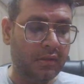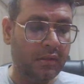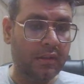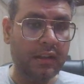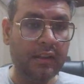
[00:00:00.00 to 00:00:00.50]

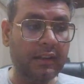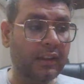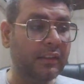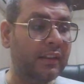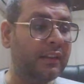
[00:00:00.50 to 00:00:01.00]
This is
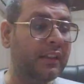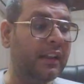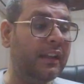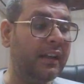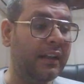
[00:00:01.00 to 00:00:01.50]
a
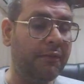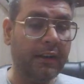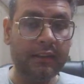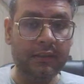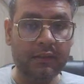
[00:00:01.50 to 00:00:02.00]
Sicilian
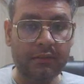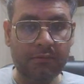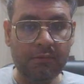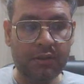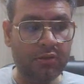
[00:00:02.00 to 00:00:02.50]
defense.
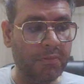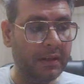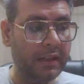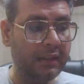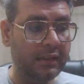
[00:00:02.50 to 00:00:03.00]
Which
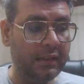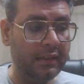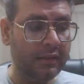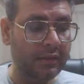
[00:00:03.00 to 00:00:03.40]
opening is this?